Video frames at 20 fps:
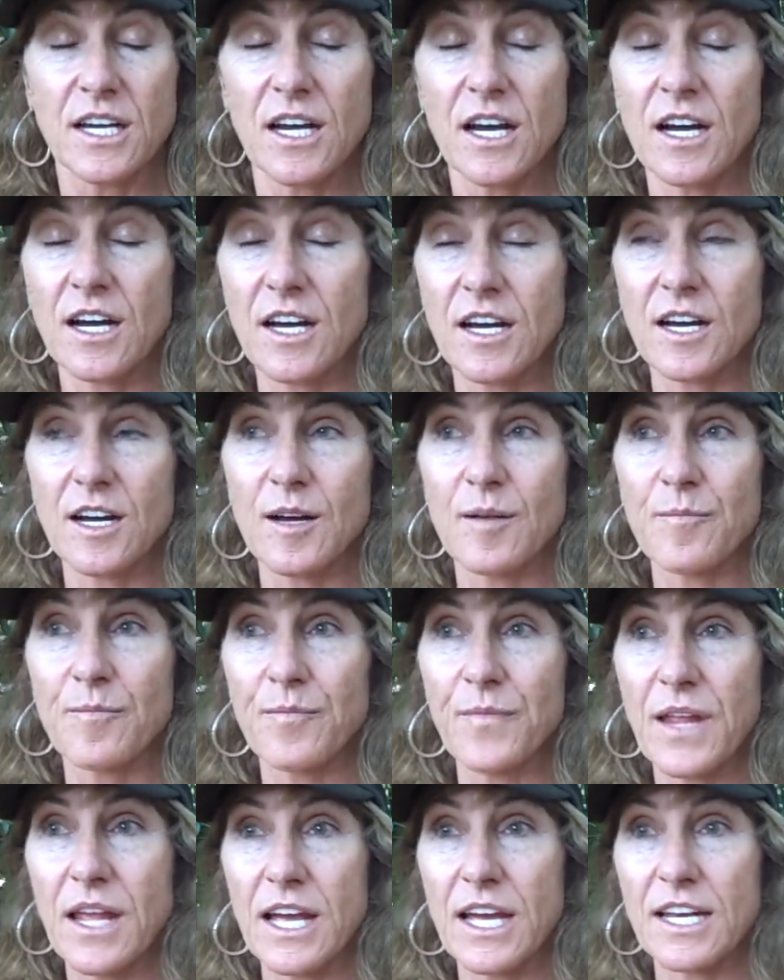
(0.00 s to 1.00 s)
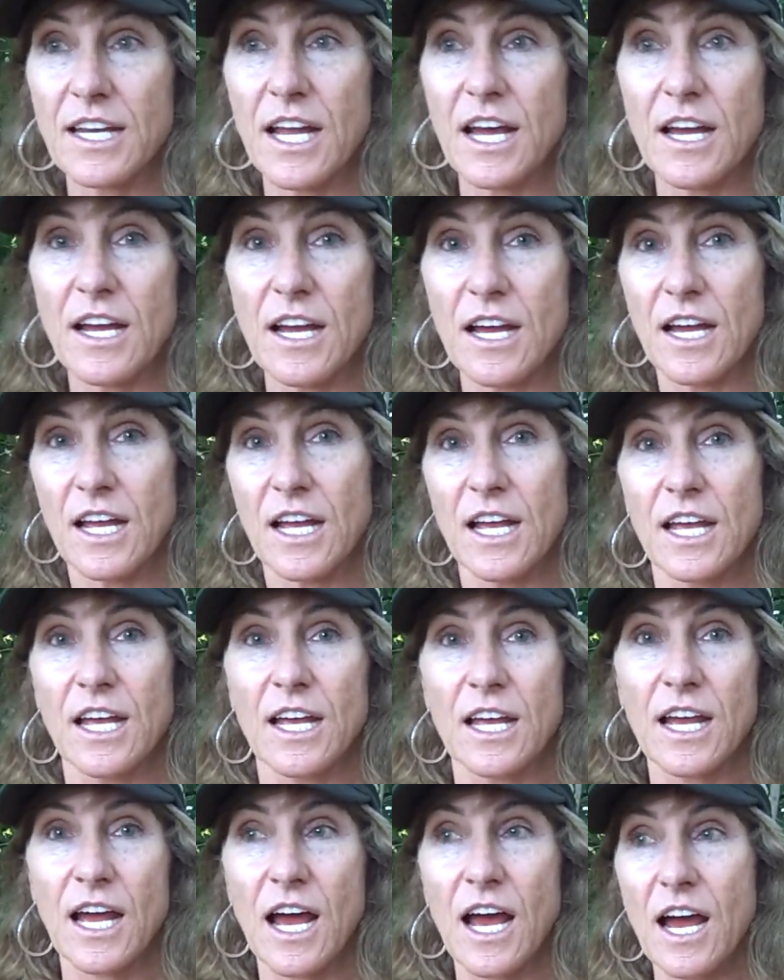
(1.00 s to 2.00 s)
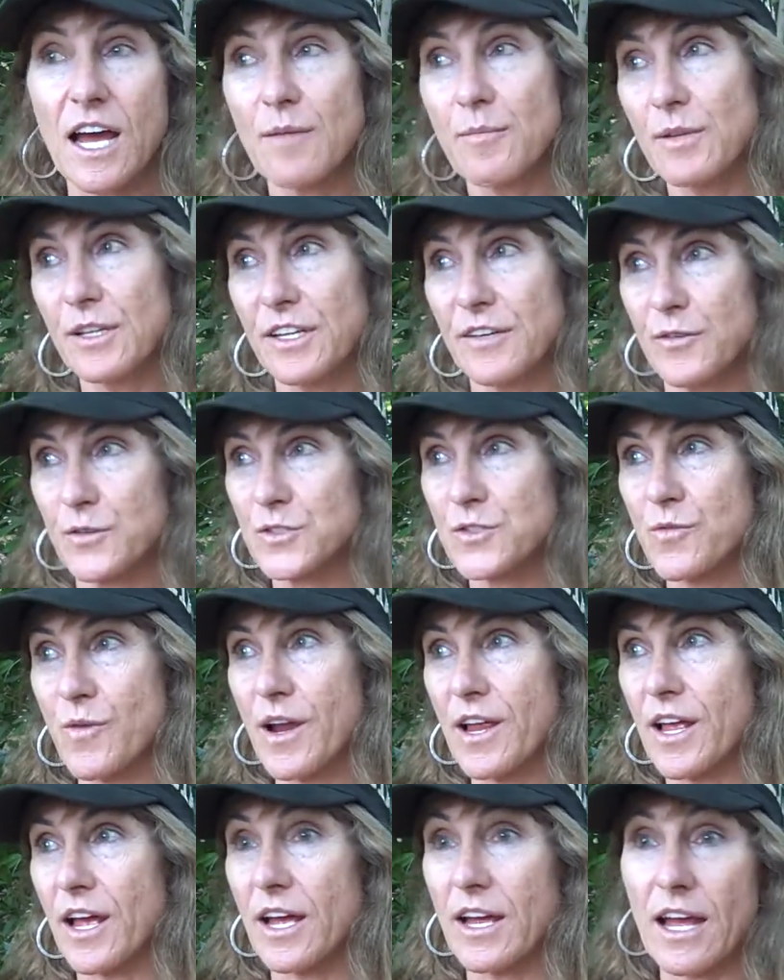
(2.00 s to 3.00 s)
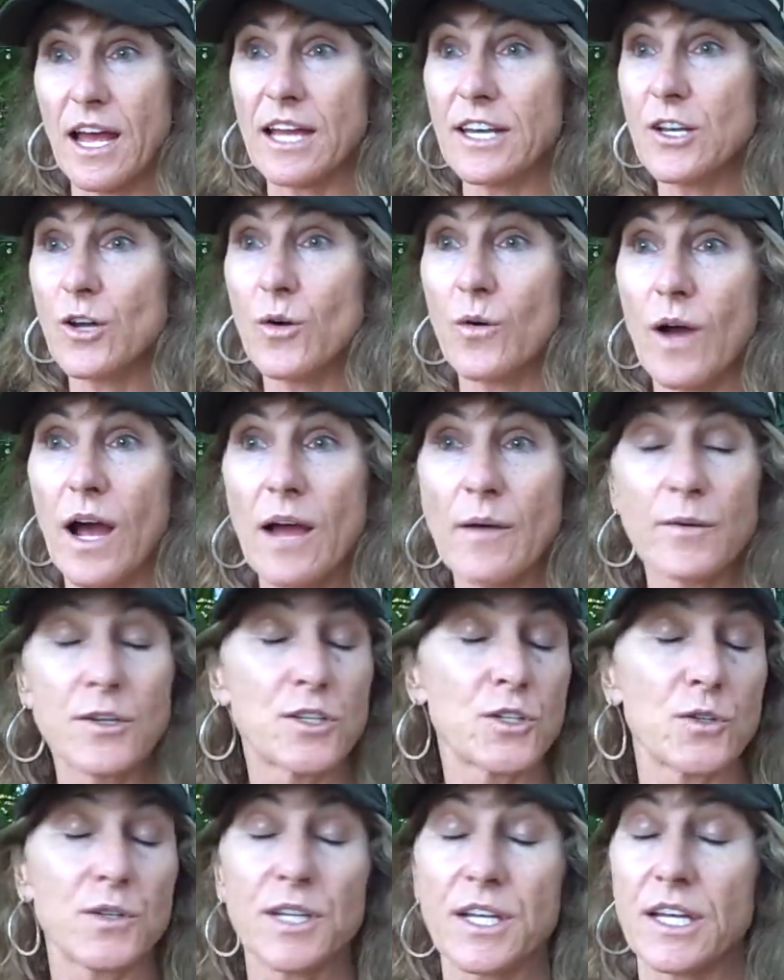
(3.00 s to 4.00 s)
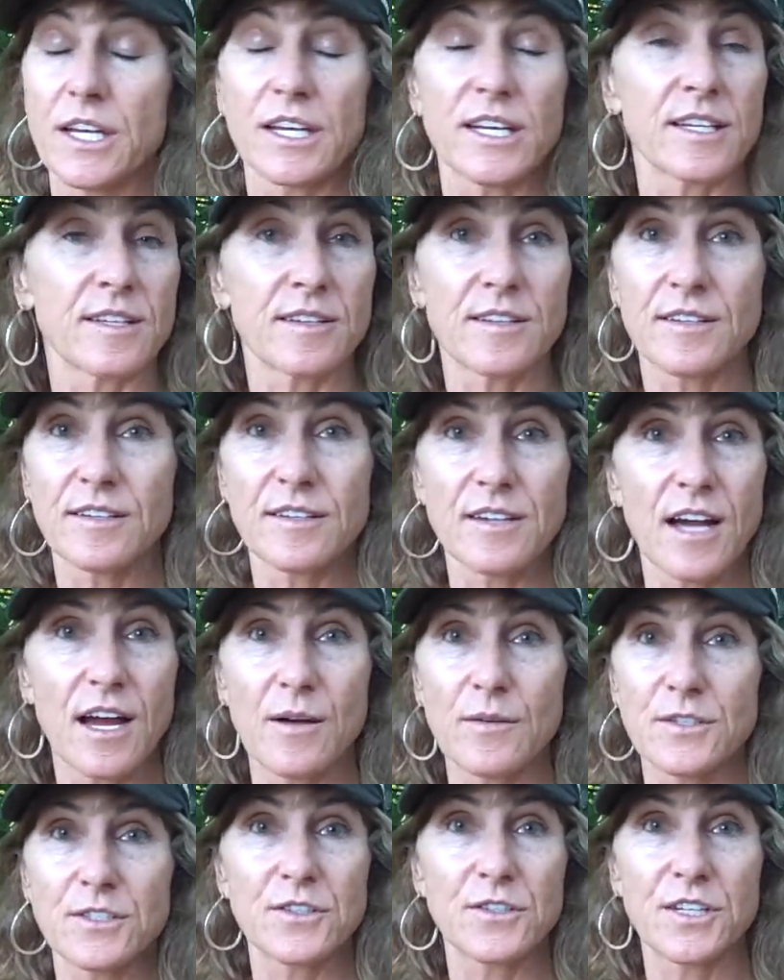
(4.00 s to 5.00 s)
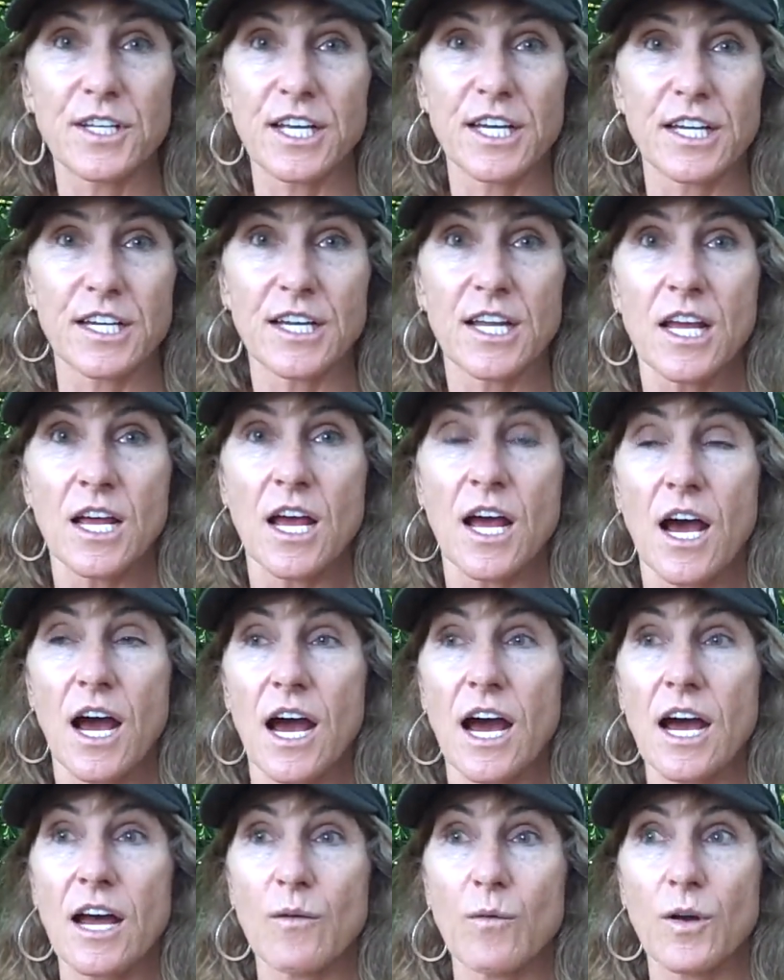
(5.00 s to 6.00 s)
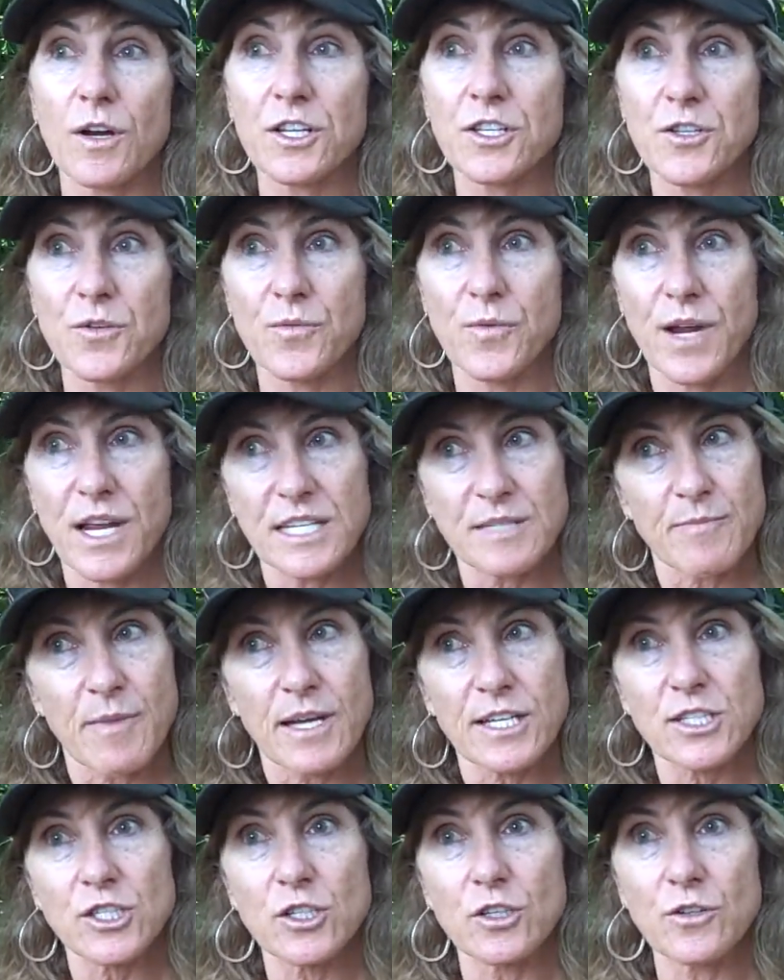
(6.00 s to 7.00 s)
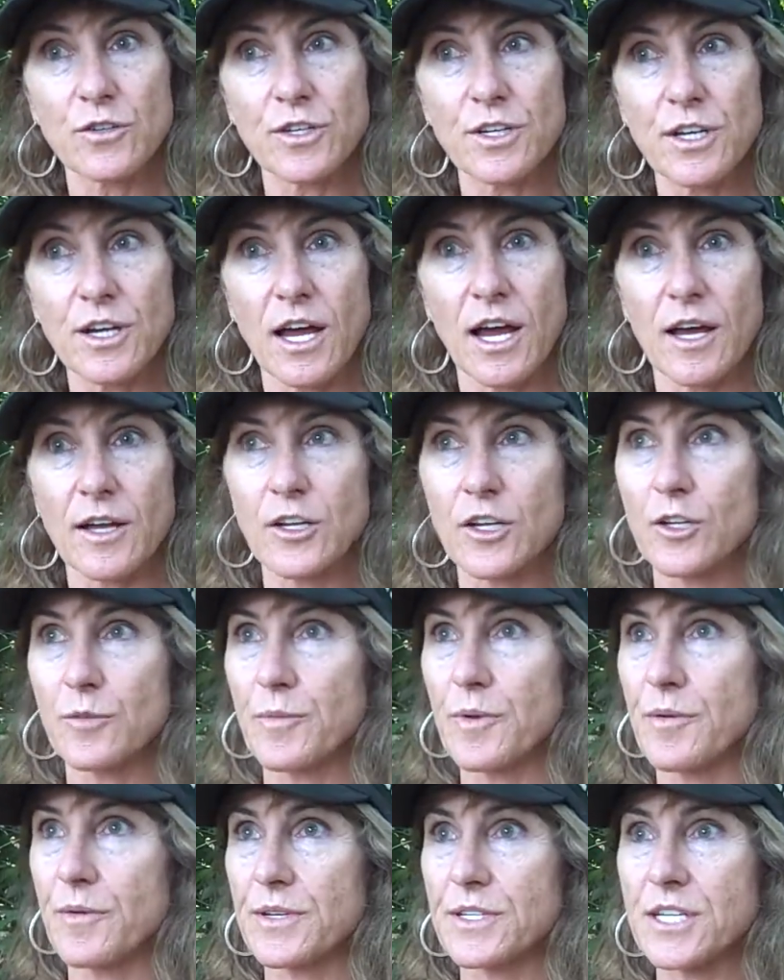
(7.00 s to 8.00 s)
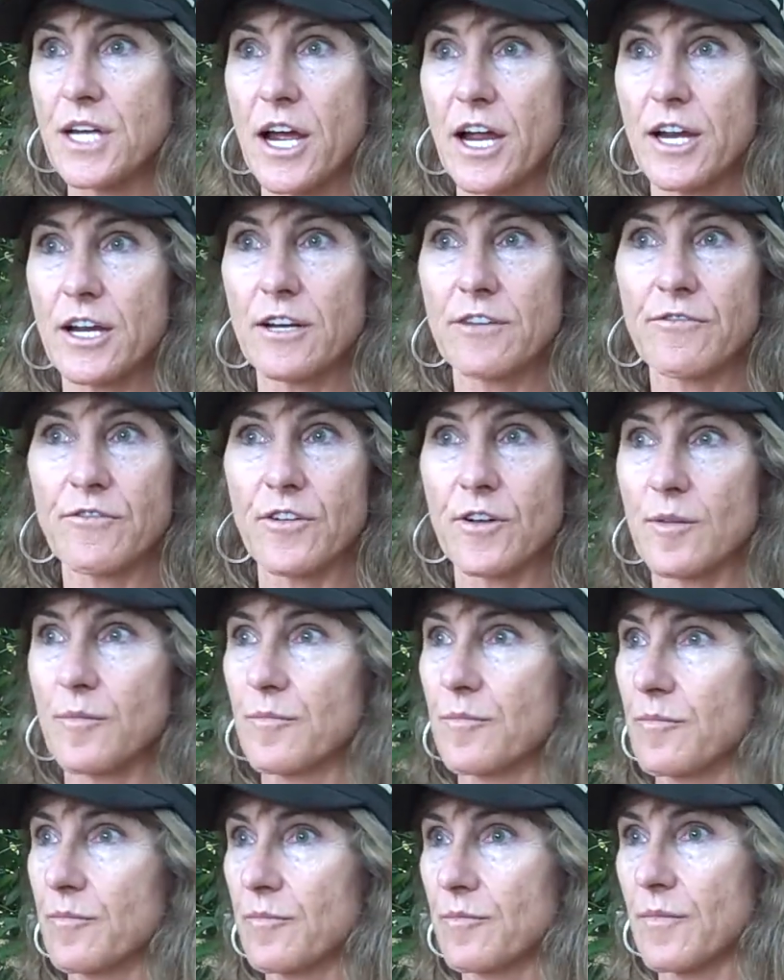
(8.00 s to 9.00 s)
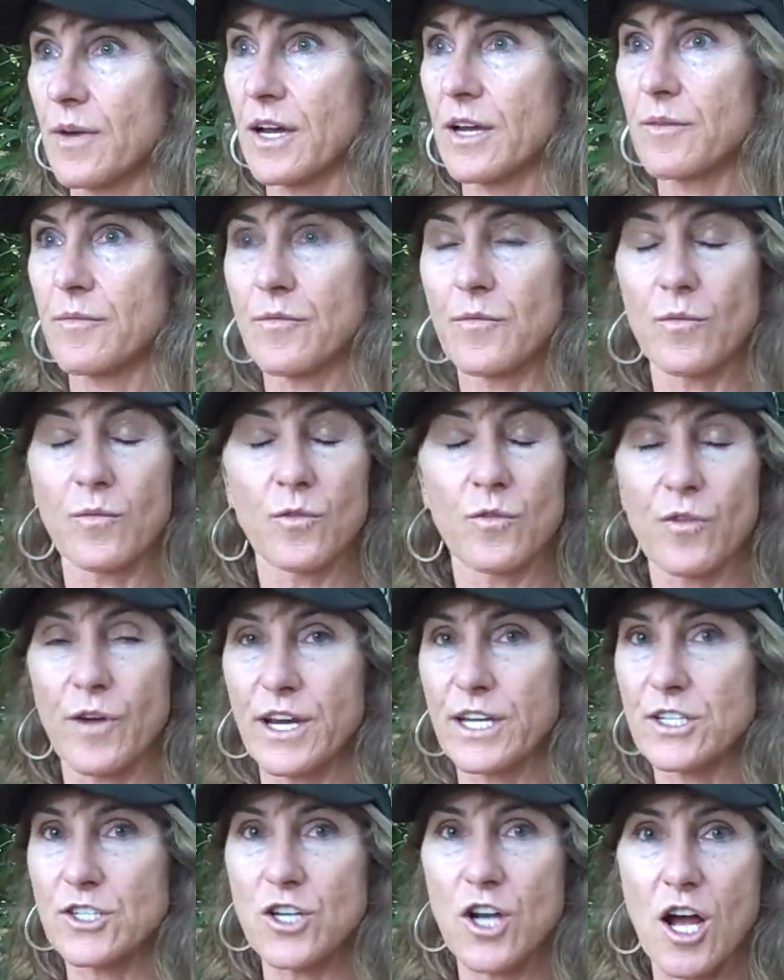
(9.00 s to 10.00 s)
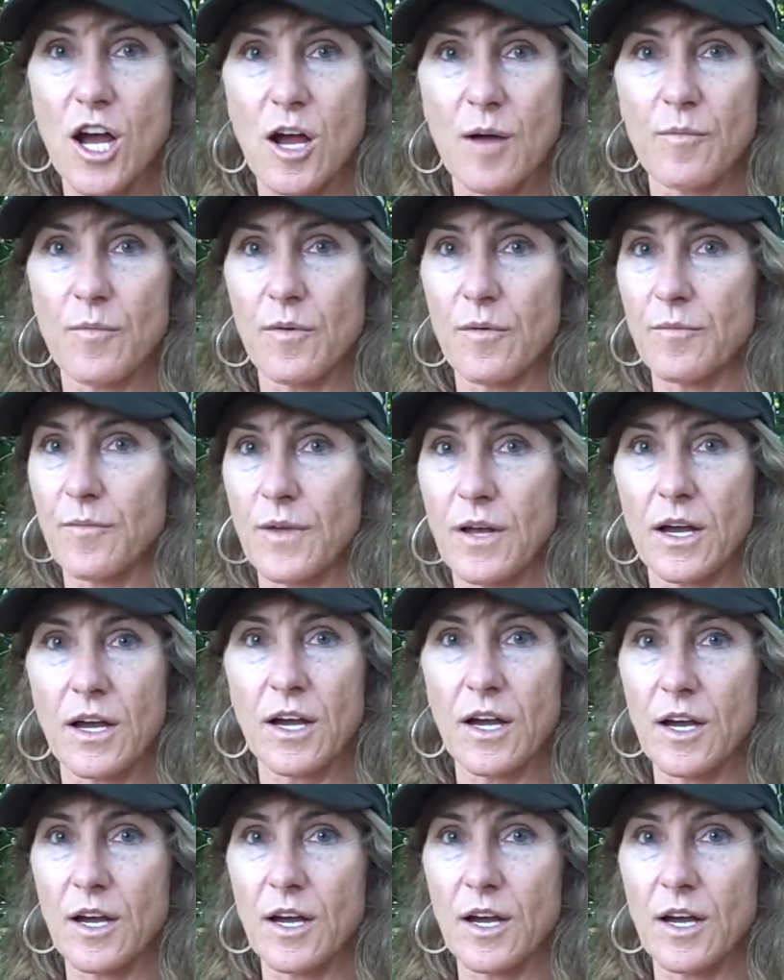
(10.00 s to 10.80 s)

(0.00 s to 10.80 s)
Okay, um, so it was the right I, thing to do. I believe it was the right. I, I know I would do it again. Uh-huh. I would do okay, it again. Great. Yeah. I wanted to raise my children. I could mm -hmm. be mm-hmm. retired from my great job mm -hmm.